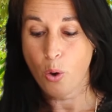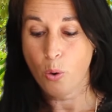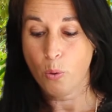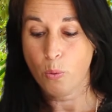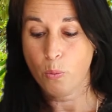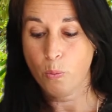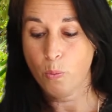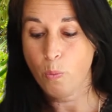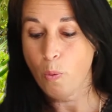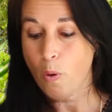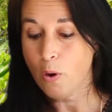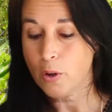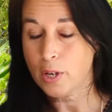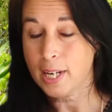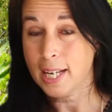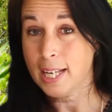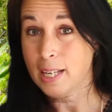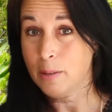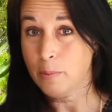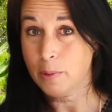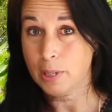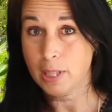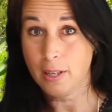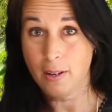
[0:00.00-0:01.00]
what he
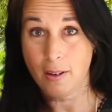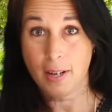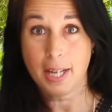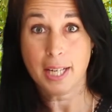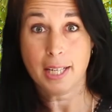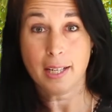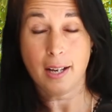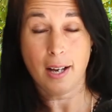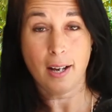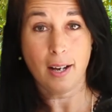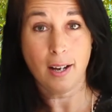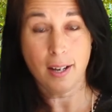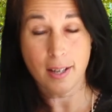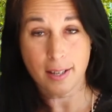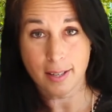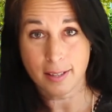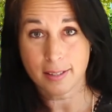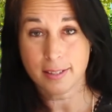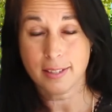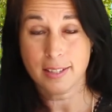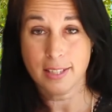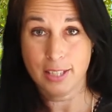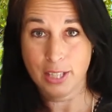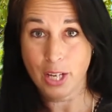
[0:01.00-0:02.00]
would like
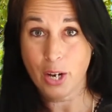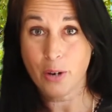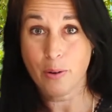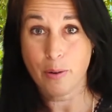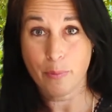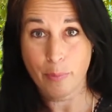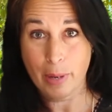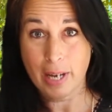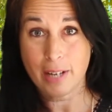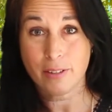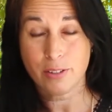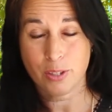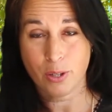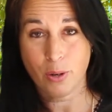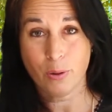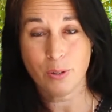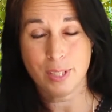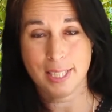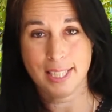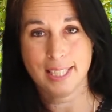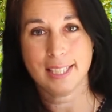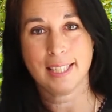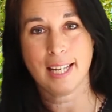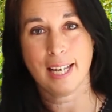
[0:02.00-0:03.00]
us to know about
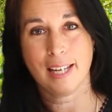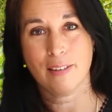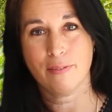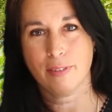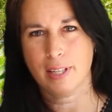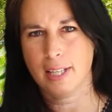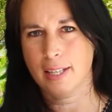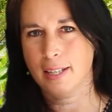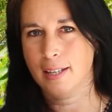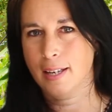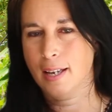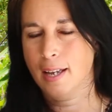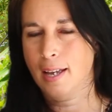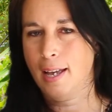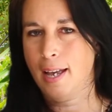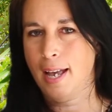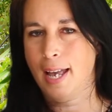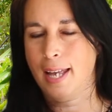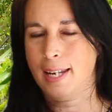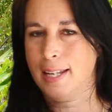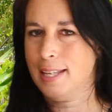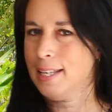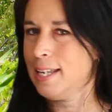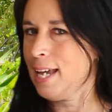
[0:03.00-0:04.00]
Tulsi Devi,
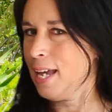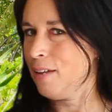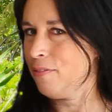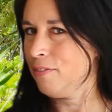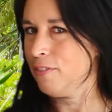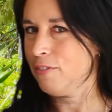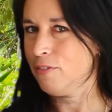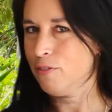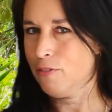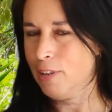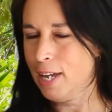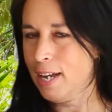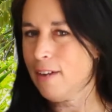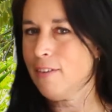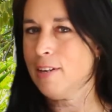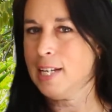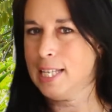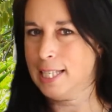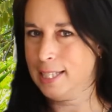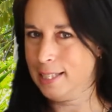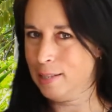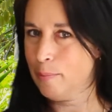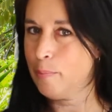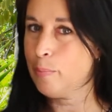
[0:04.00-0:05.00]
and he gave a very
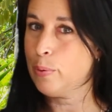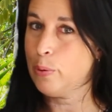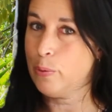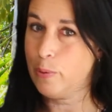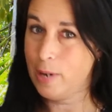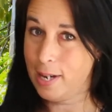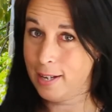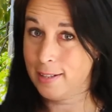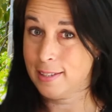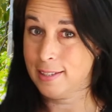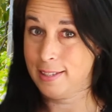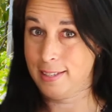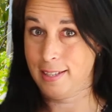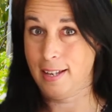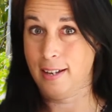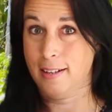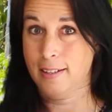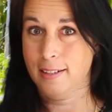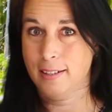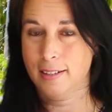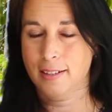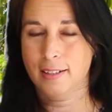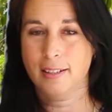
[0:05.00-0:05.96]
simple answer.